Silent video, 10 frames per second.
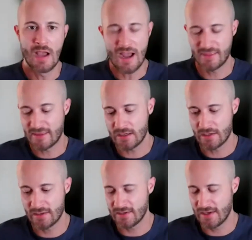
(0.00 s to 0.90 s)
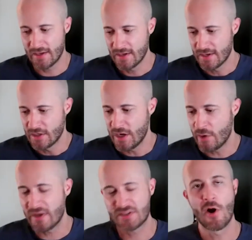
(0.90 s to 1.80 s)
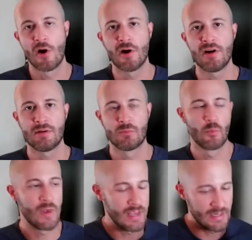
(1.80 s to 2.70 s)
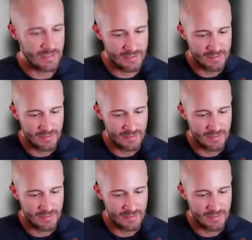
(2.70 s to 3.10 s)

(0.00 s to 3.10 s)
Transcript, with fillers: I think, you know, it's hard when,